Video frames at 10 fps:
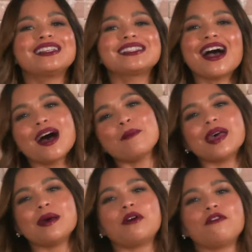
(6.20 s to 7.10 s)
is up,
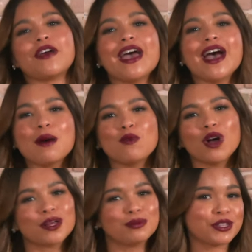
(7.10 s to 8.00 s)
Ibble fam?
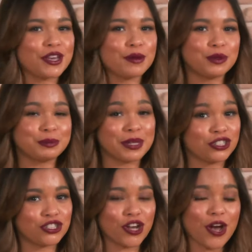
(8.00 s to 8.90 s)
Welcome to the Ibble Bitch
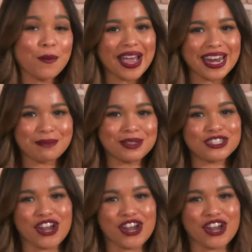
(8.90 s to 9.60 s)
Show. My name is